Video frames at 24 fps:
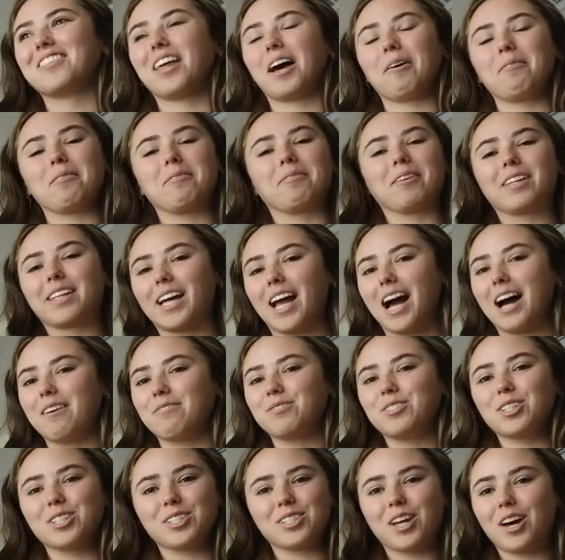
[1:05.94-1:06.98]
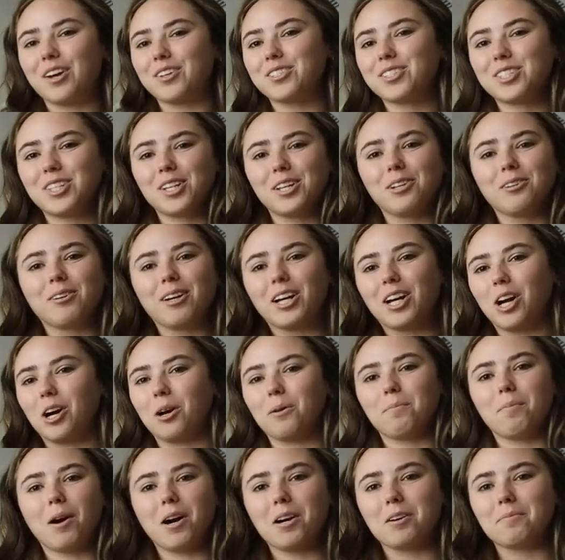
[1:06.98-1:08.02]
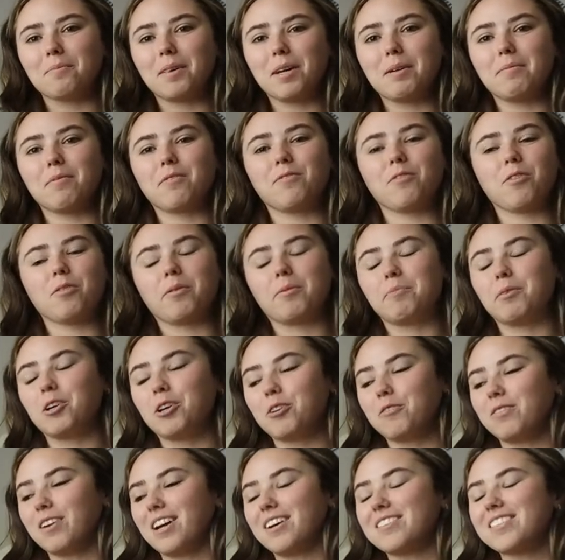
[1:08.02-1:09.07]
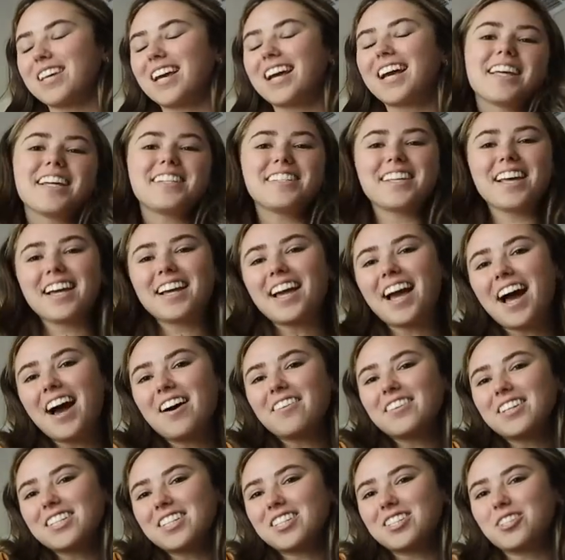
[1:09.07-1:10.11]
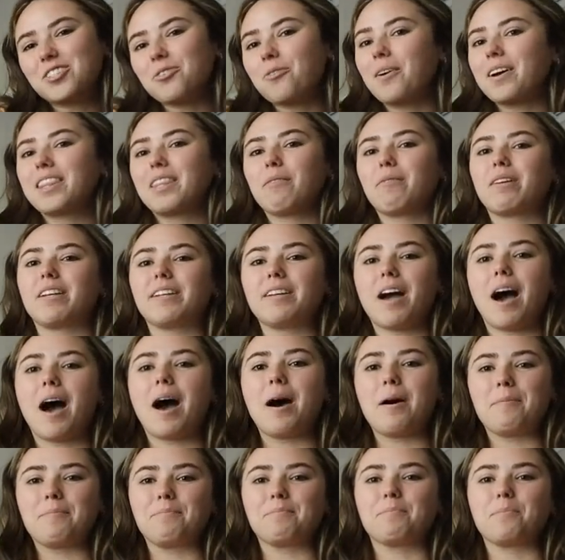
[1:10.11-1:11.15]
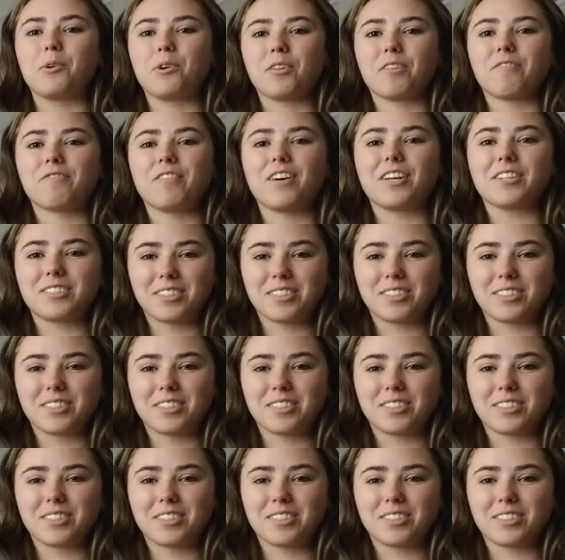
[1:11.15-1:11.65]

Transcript: that we really have just us two in our apartment before we move and I was like let's hang out let's enjoy and then we um, both fell